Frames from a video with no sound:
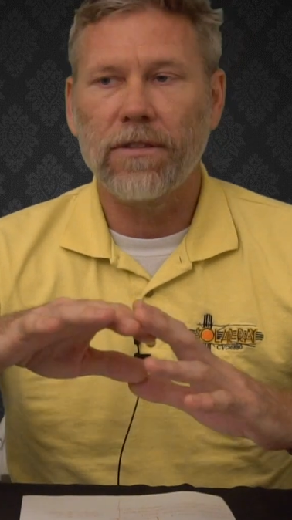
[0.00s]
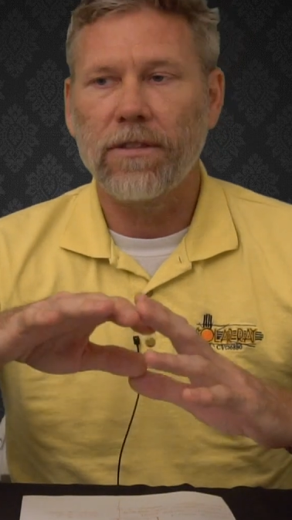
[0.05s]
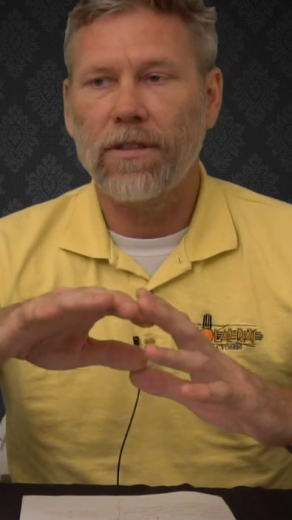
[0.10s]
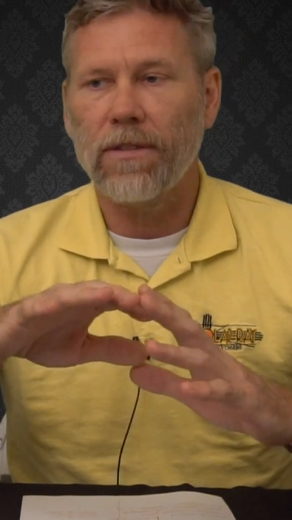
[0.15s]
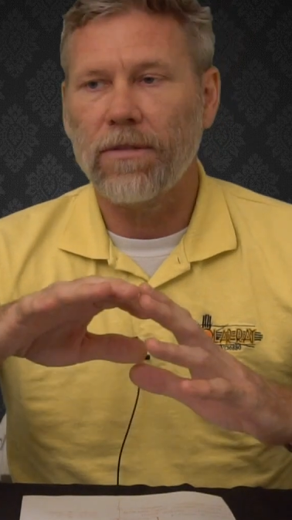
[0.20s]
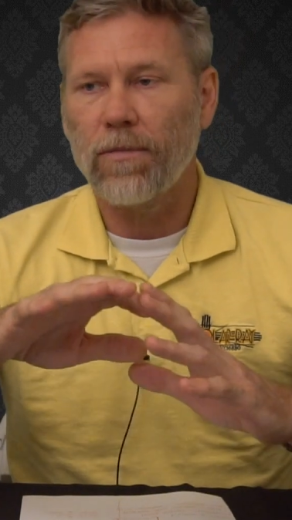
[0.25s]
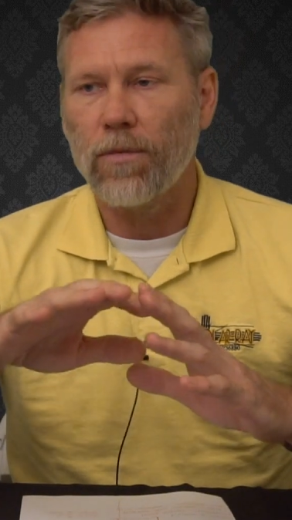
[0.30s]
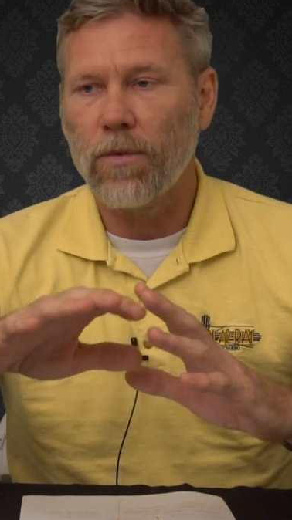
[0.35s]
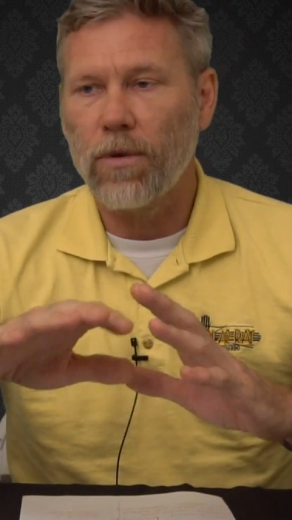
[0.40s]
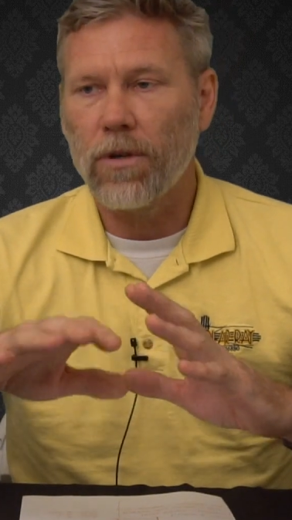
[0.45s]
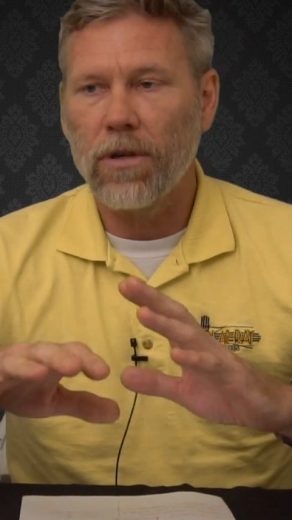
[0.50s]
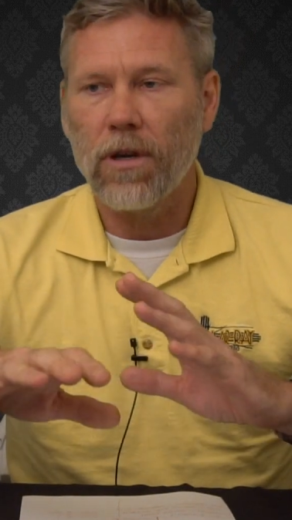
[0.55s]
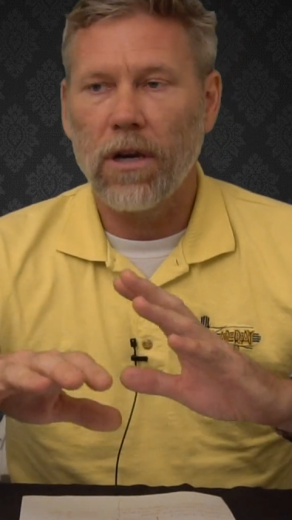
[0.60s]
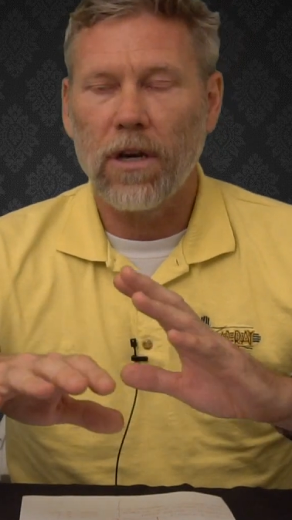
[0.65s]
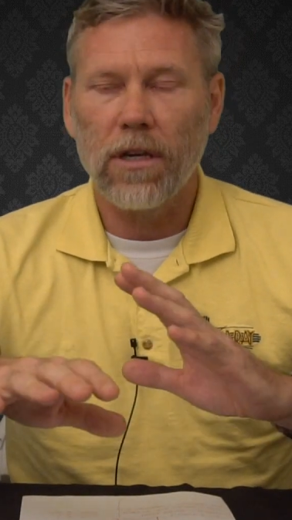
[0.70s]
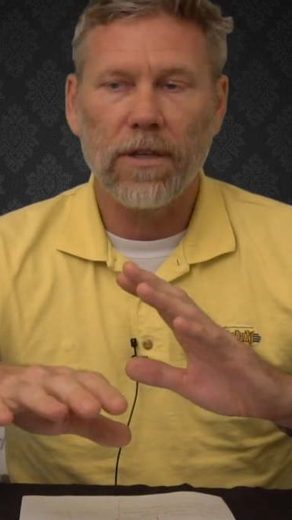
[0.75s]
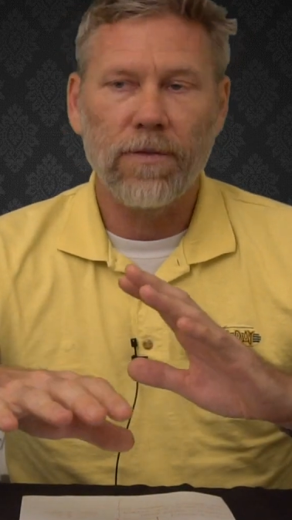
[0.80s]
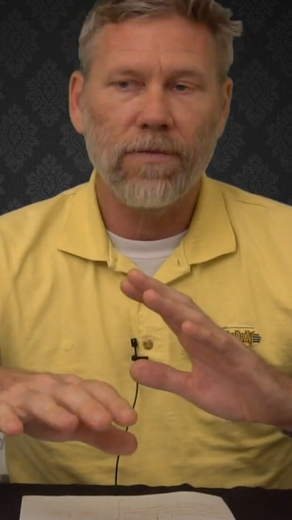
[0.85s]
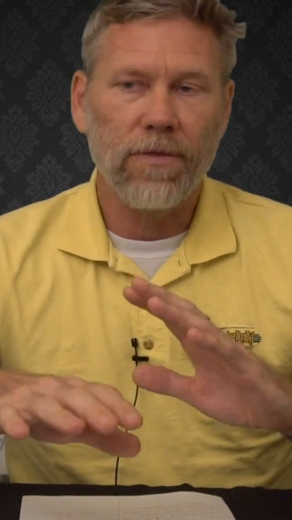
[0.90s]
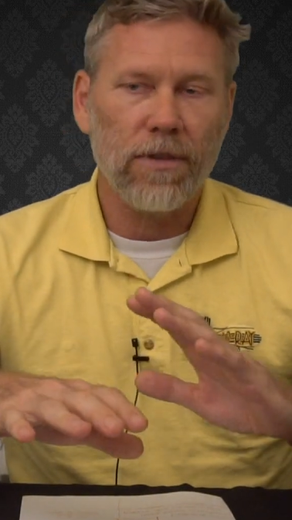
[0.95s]
and work
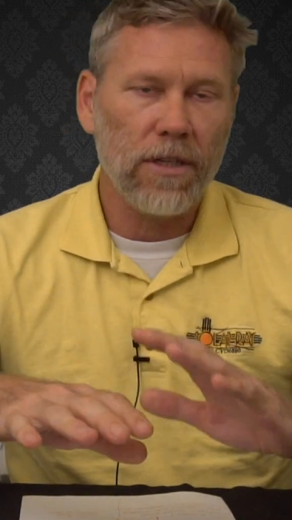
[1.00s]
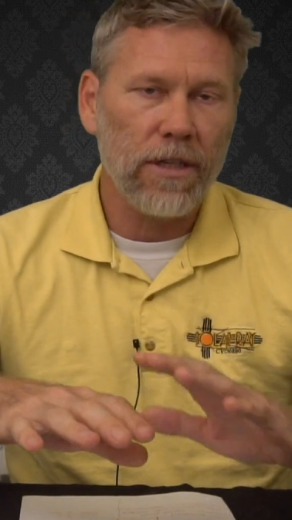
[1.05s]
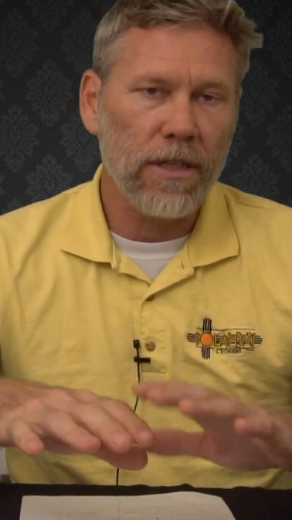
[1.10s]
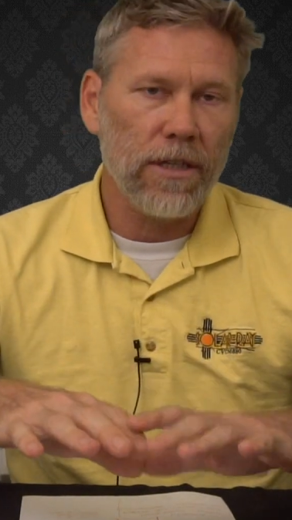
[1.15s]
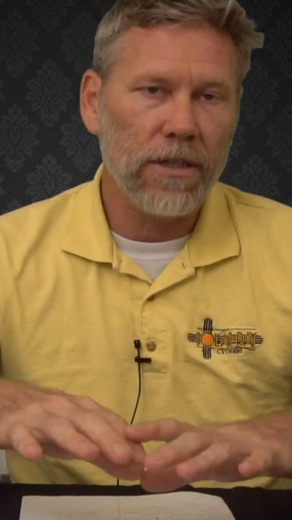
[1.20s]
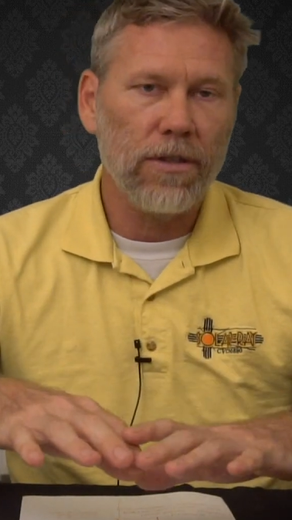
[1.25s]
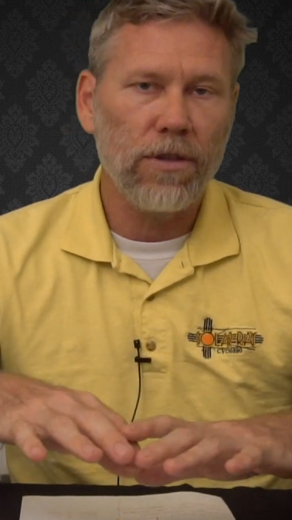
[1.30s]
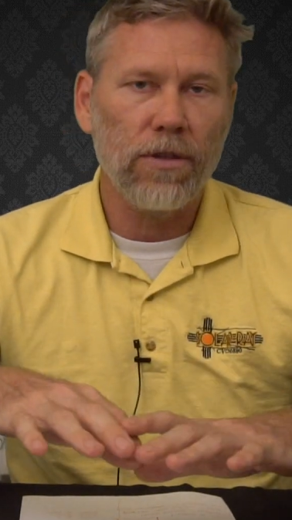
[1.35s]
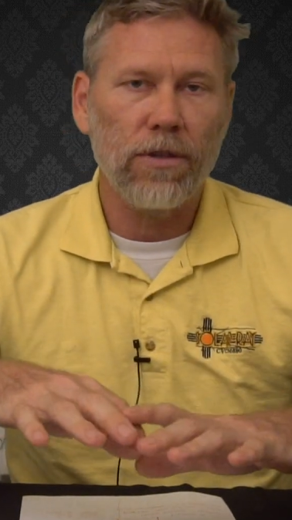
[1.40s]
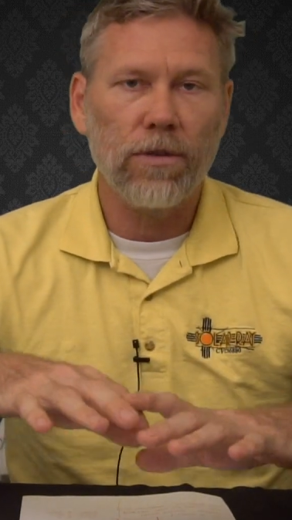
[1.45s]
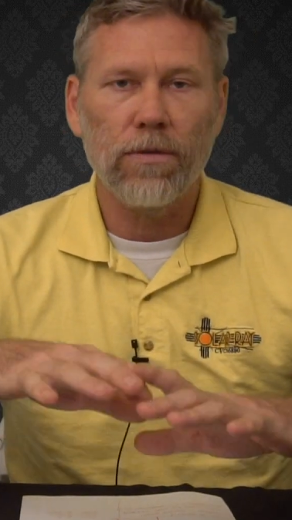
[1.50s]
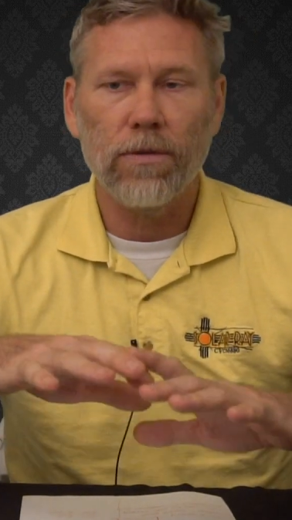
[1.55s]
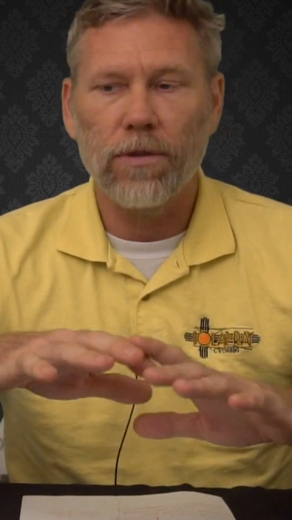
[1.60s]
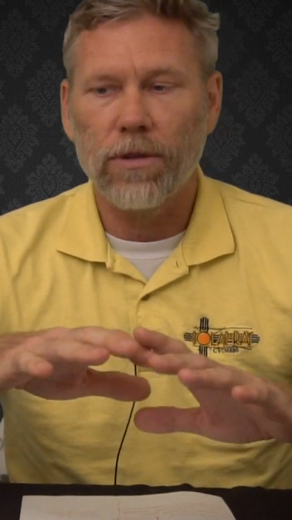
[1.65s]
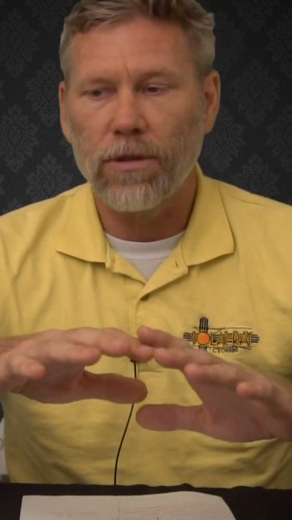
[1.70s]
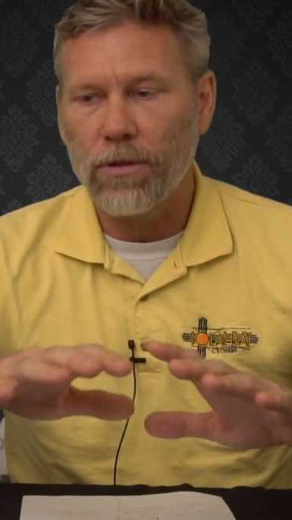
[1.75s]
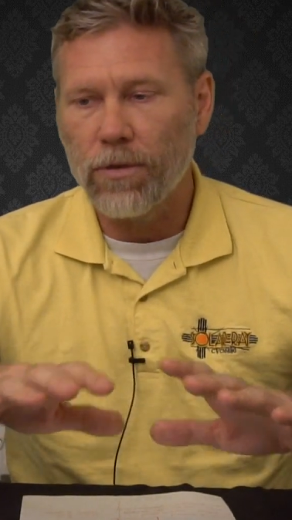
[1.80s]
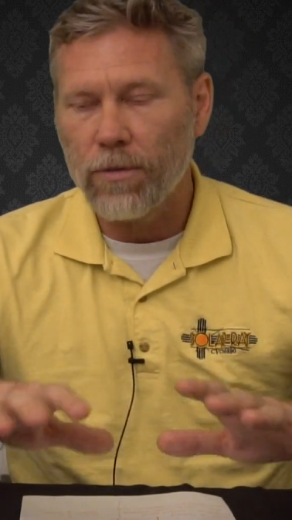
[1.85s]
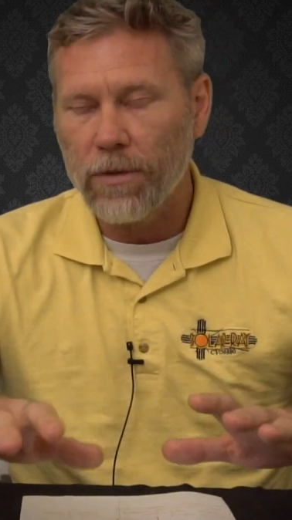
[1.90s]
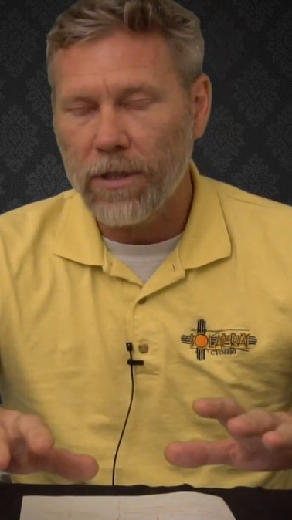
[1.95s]
on if you need to or
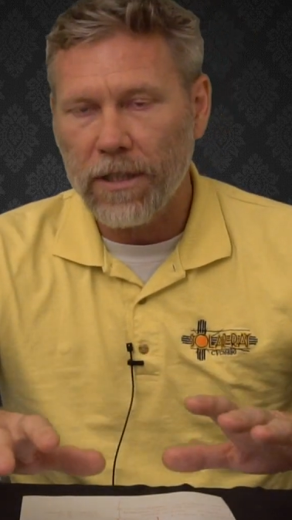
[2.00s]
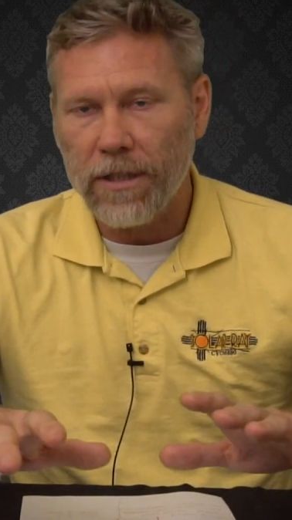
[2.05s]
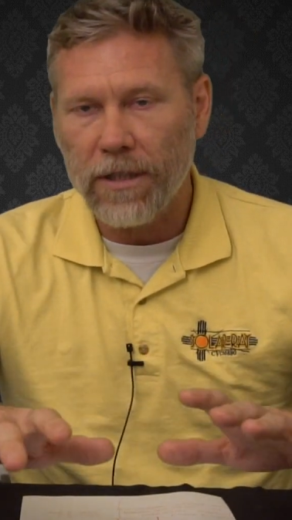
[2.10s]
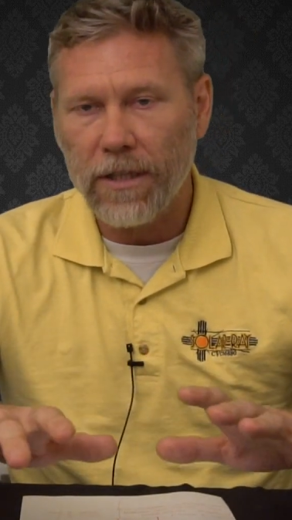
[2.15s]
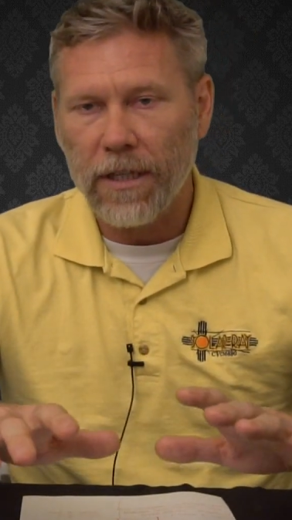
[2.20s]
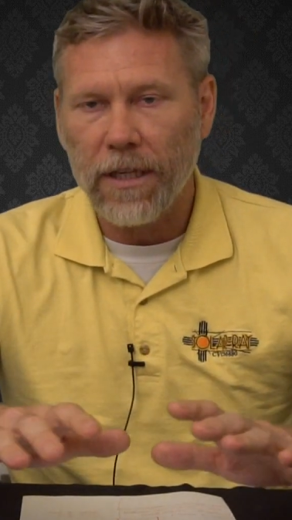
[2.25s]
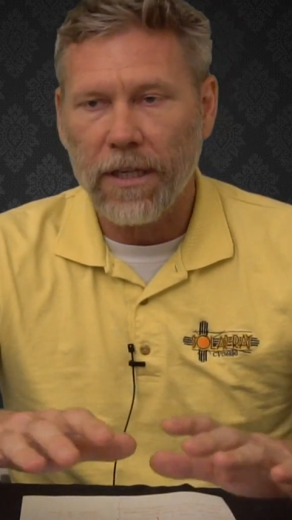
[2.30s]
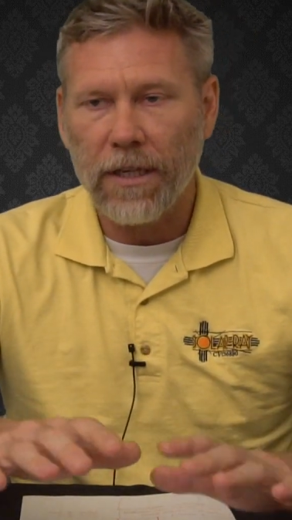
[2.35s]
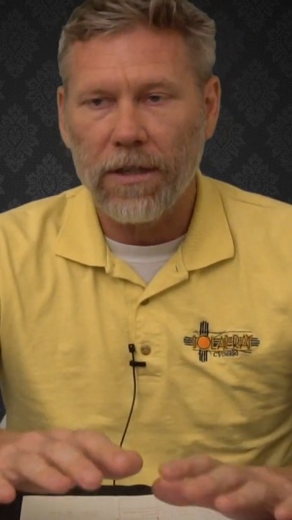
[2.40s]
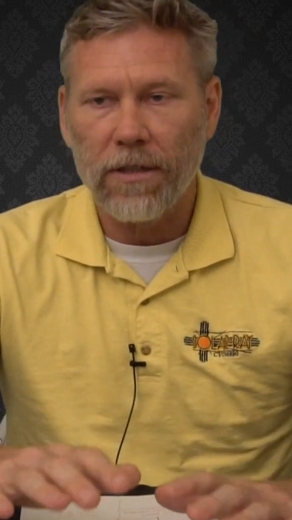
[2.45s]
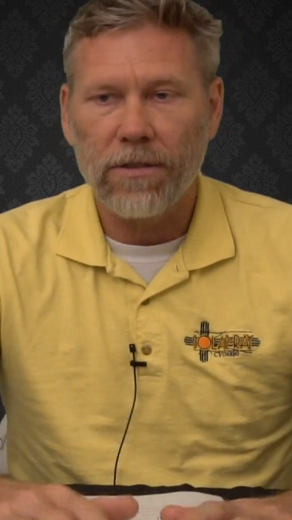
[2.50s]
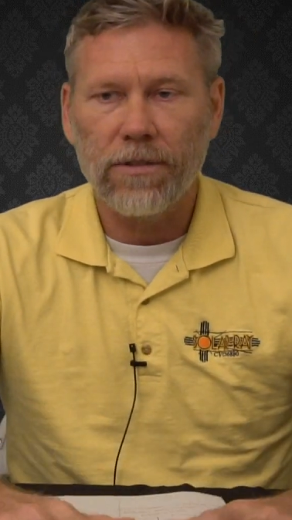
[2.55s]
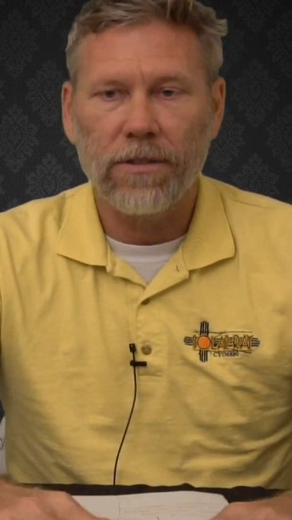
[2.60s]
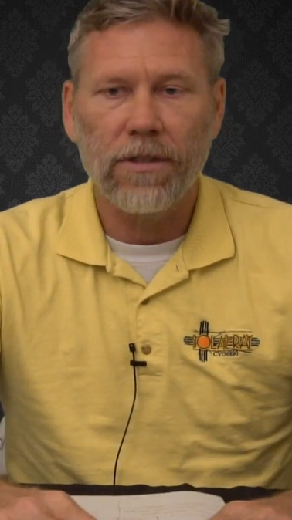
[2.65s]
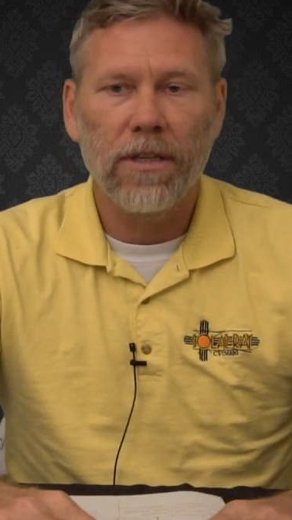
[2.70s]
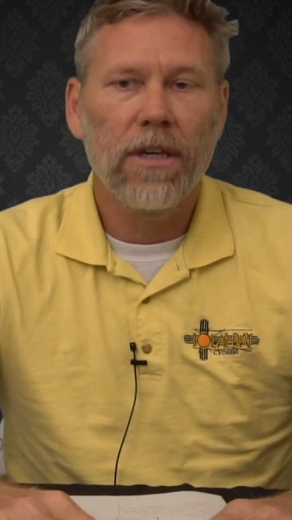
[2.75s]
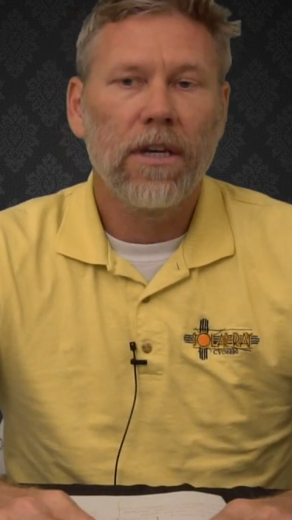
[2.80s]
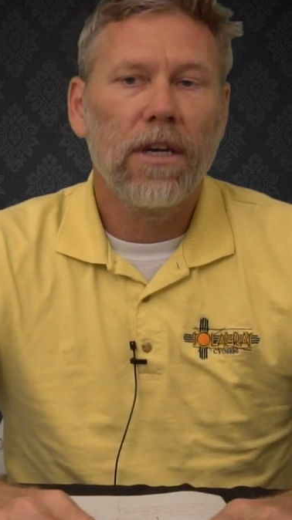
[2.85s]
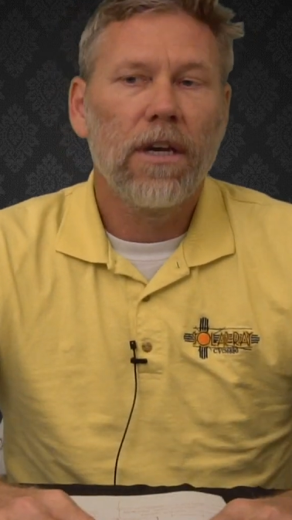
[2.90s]
do anything else,